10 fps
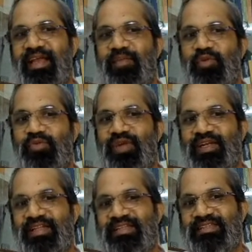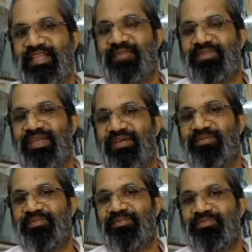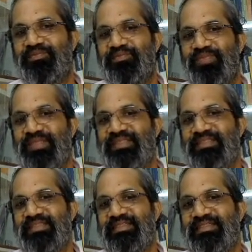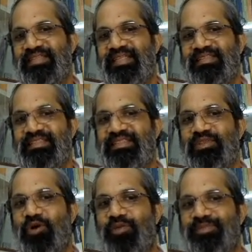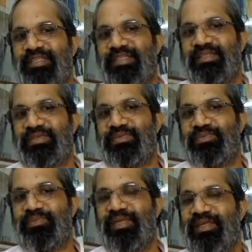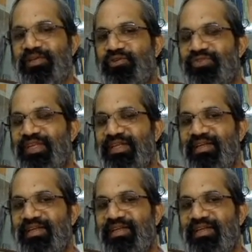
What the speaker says: about one and the same term, but sense is objective meaning of that